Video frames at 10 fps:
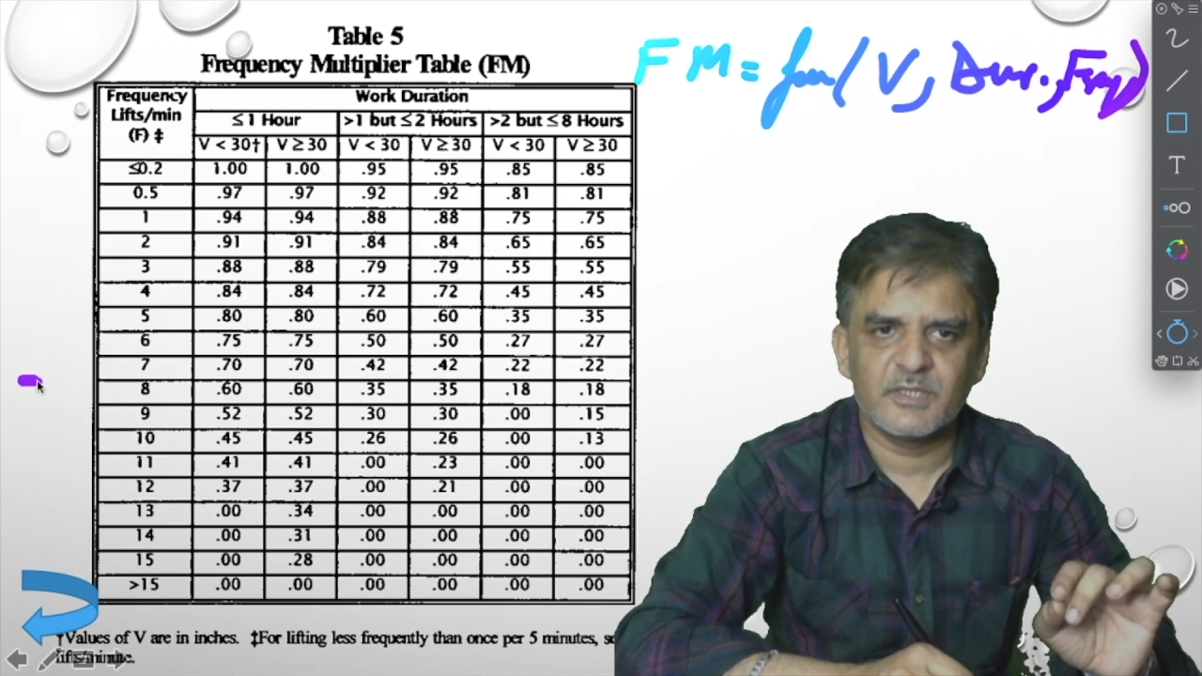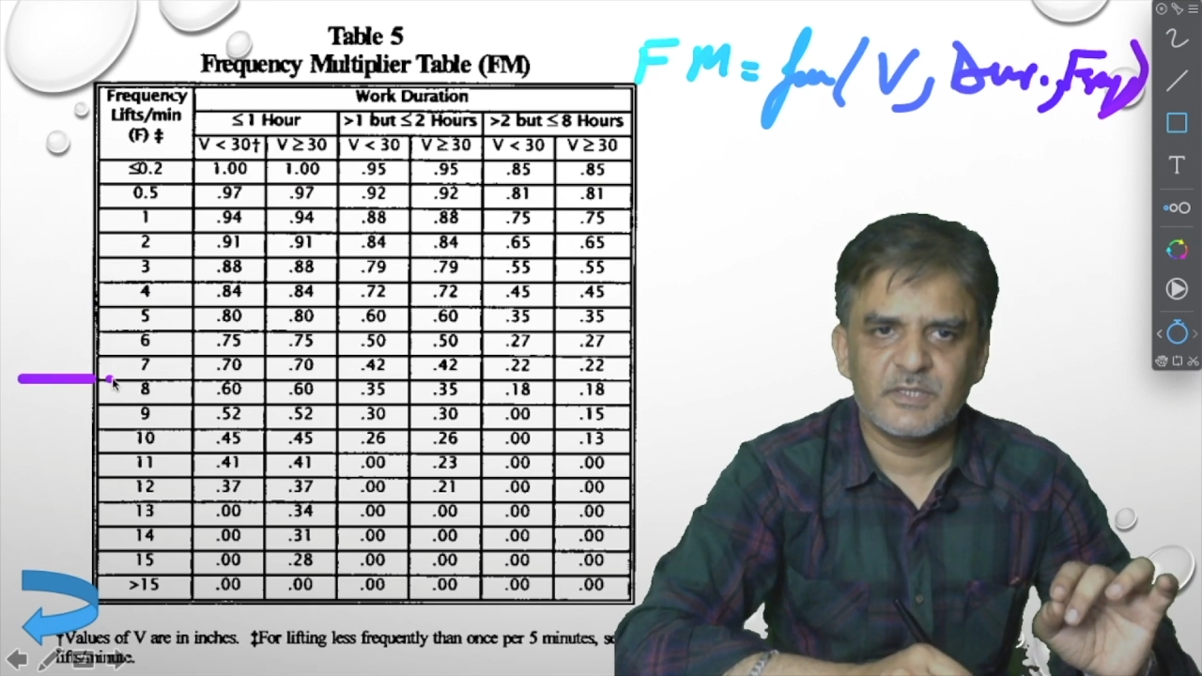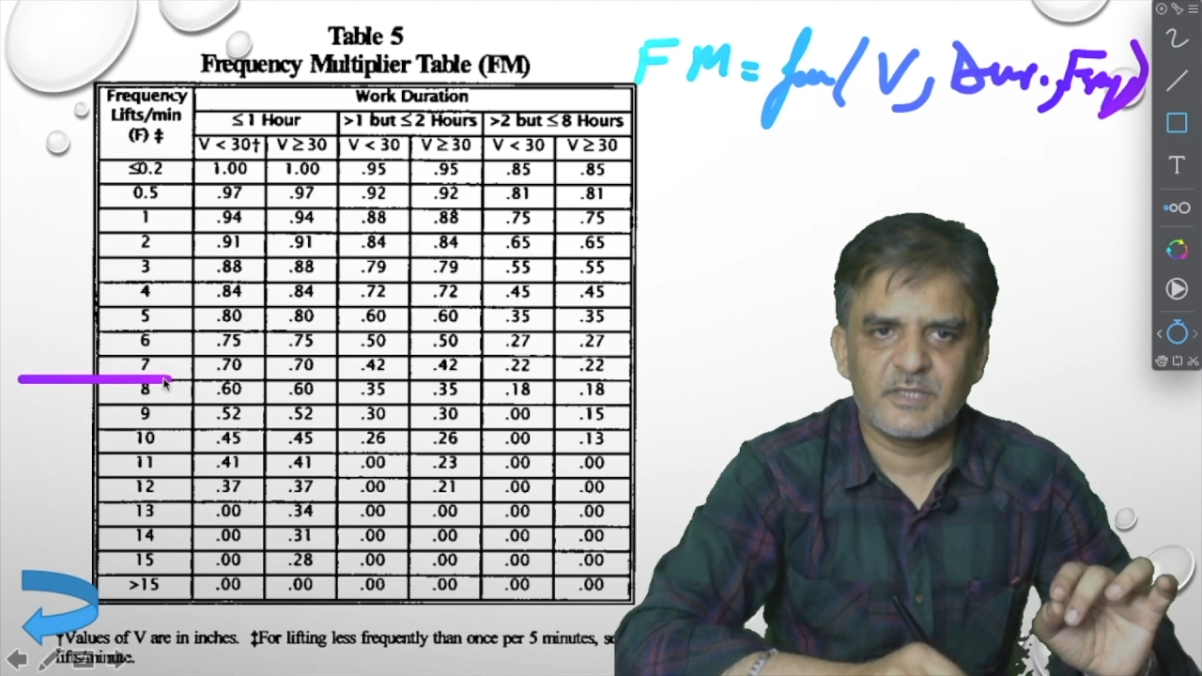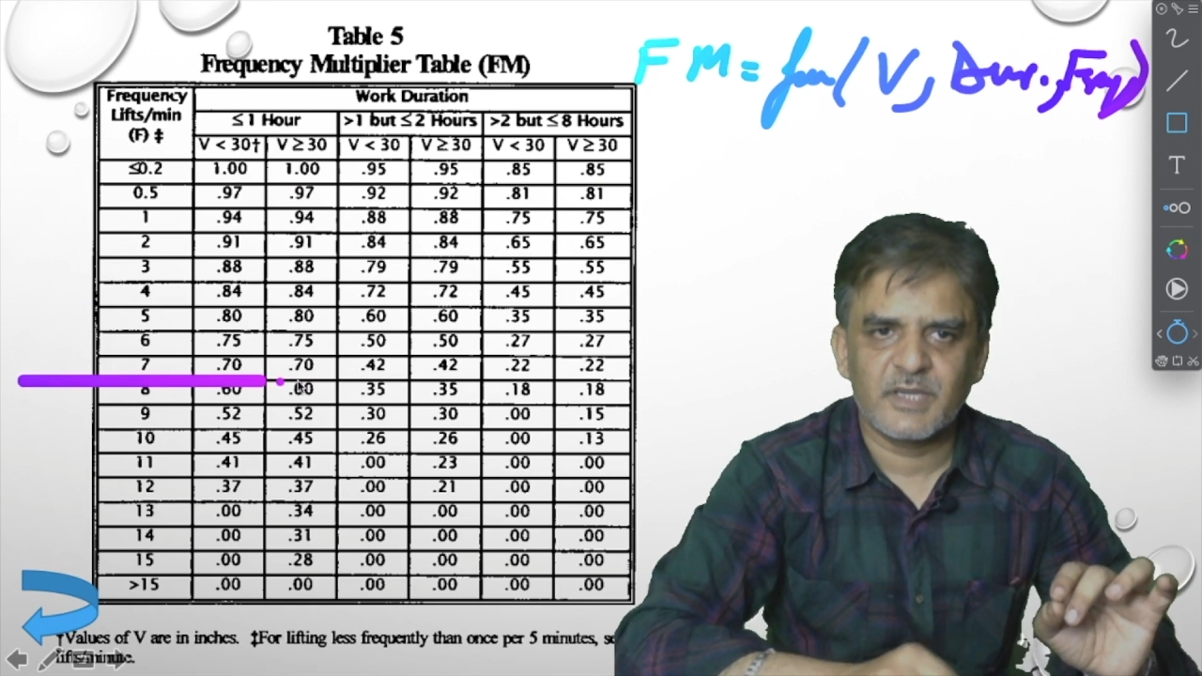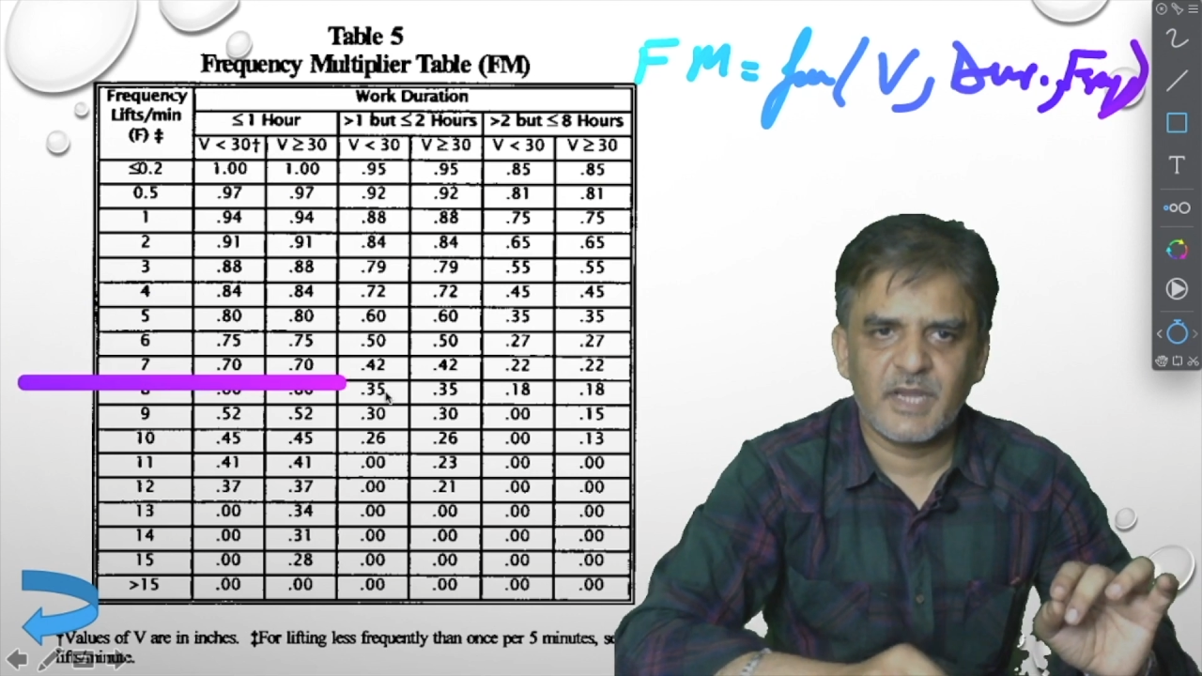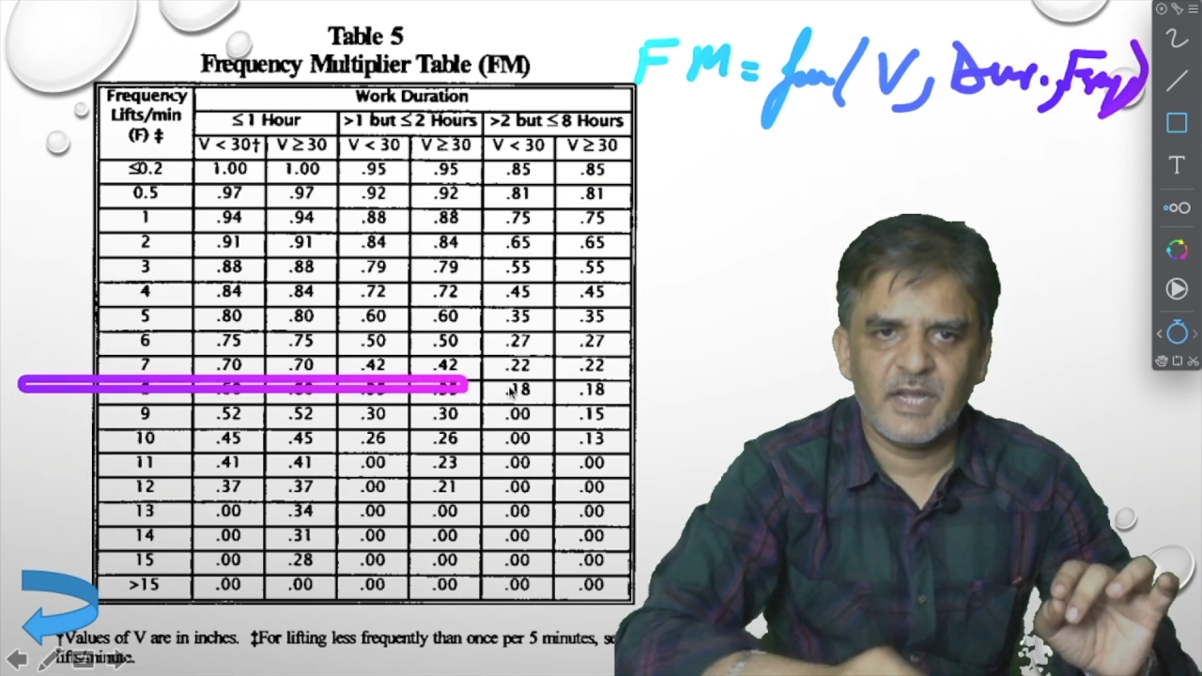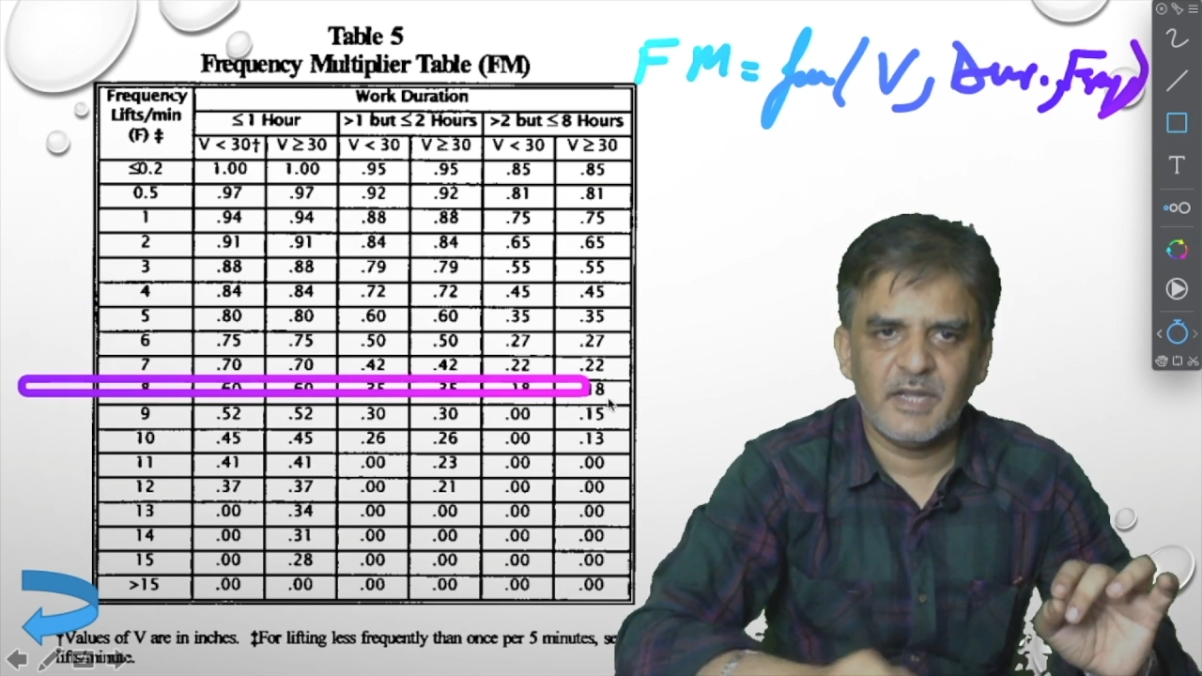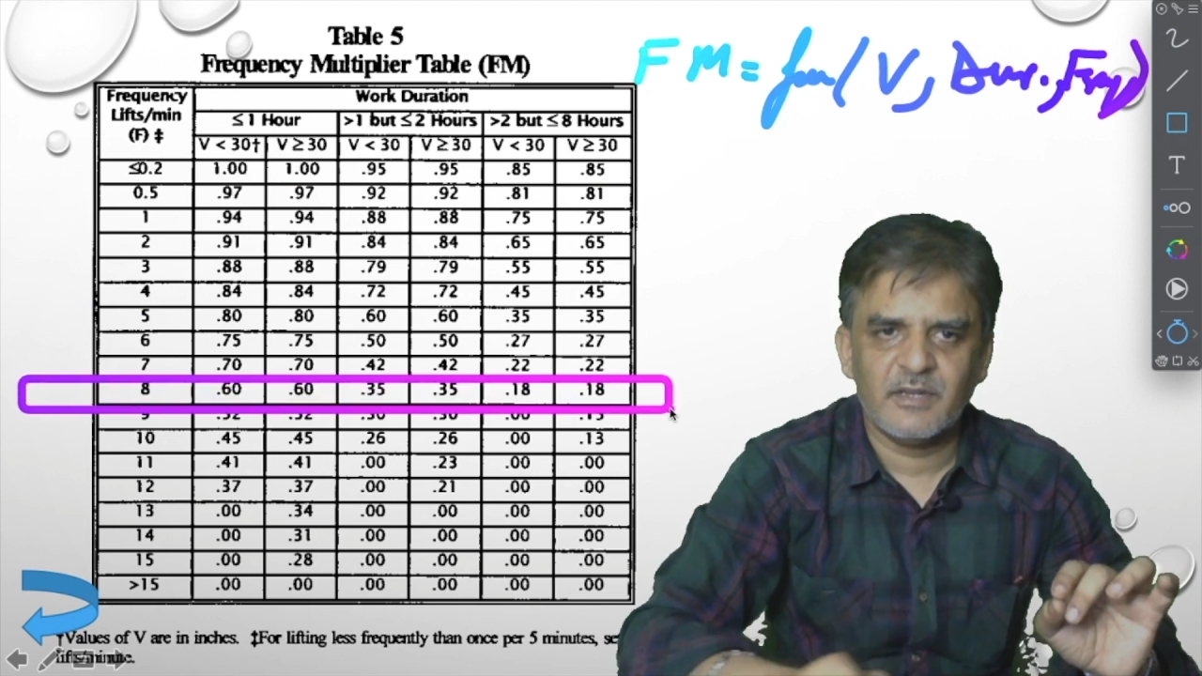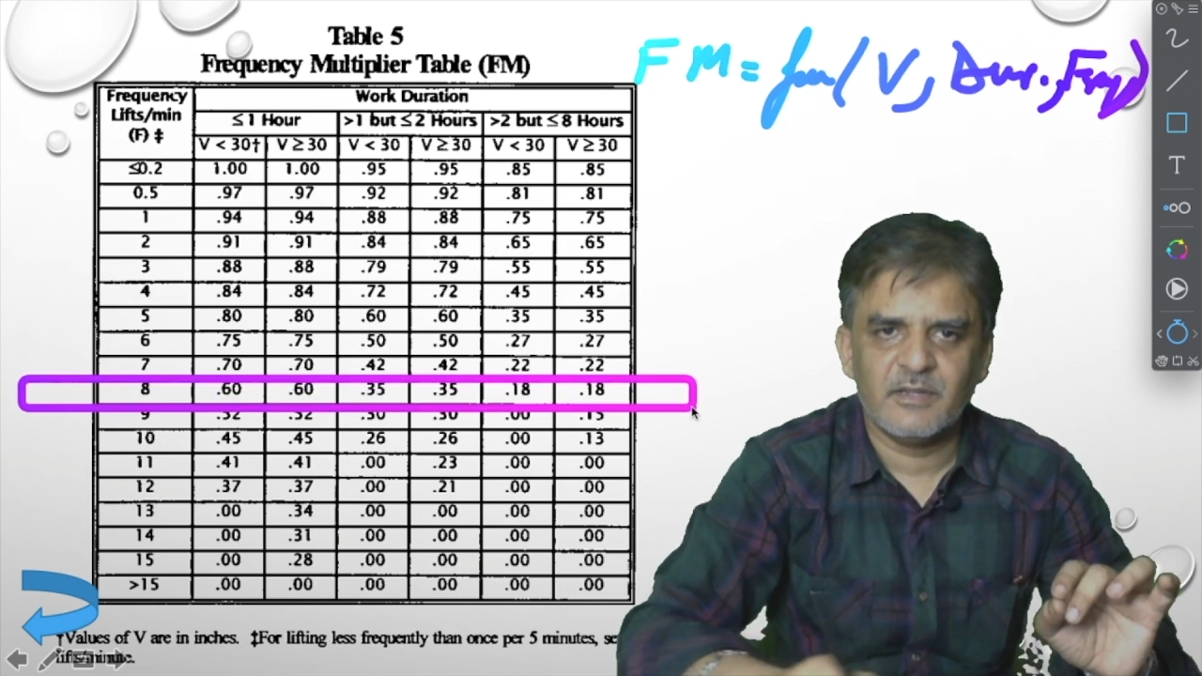is 8,